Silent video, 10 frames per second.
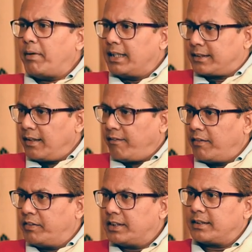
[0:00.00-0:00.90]
myself
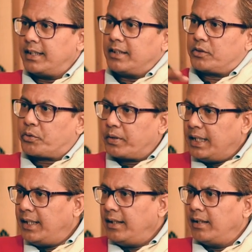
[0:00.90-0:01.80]
have visited
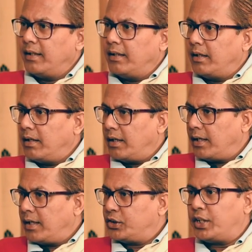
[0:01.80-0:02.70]
3
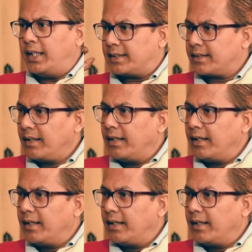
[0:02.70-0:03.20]
jails.